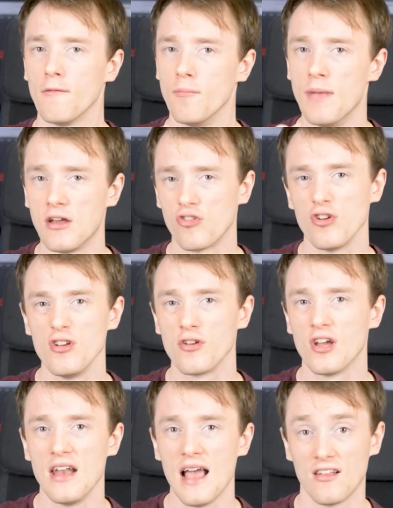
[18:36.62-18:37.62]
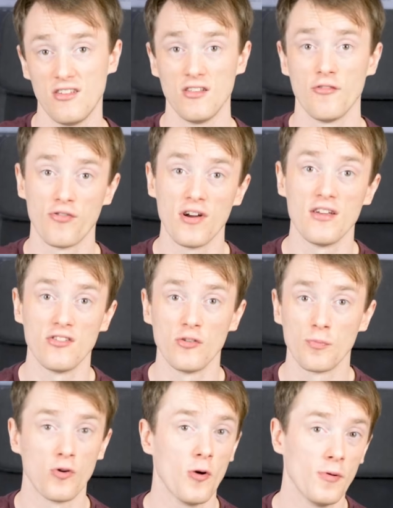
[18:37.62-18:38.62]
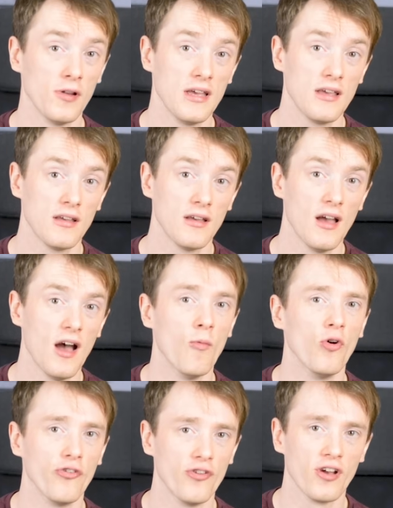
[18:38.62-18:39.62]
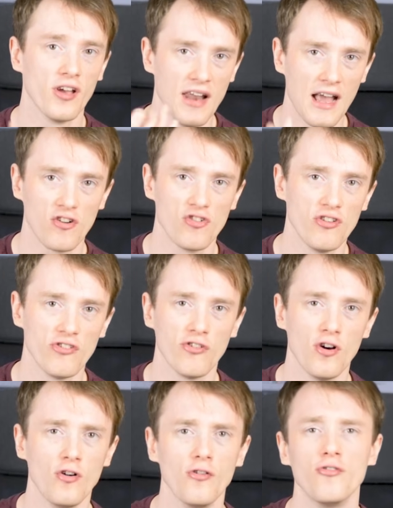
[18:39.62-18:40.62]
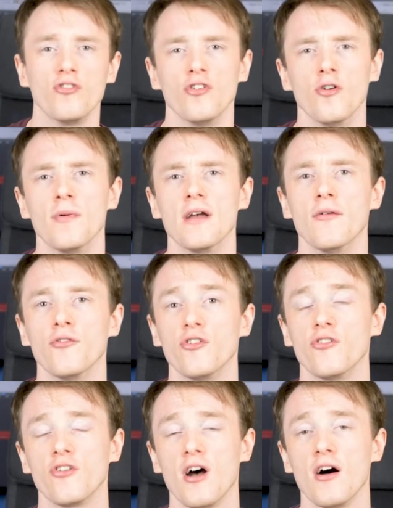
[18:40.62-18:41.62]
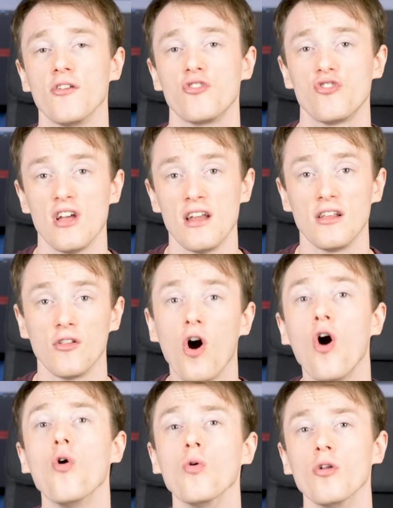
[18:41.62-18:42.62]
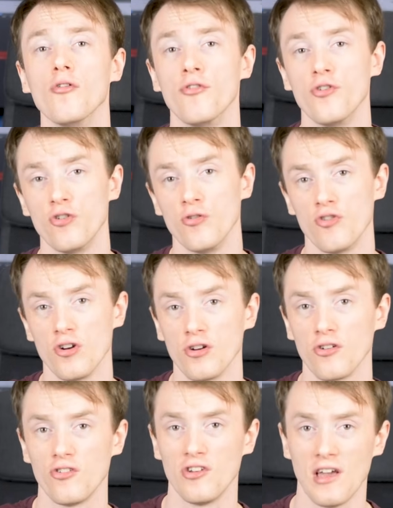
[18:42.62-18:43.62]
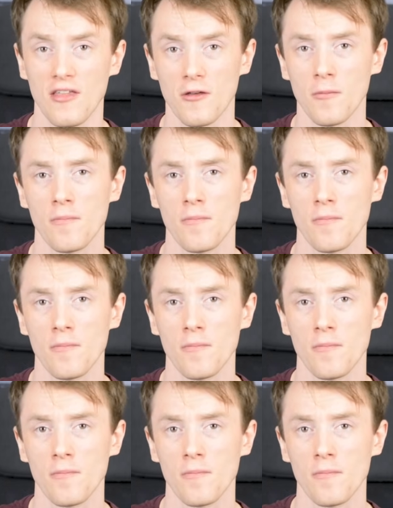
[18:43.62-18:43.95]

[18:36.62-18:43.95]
Make sure you're connecting the phrases properly, and once the connection is solved, you'll be able to start chaining the whole of the two chunks together.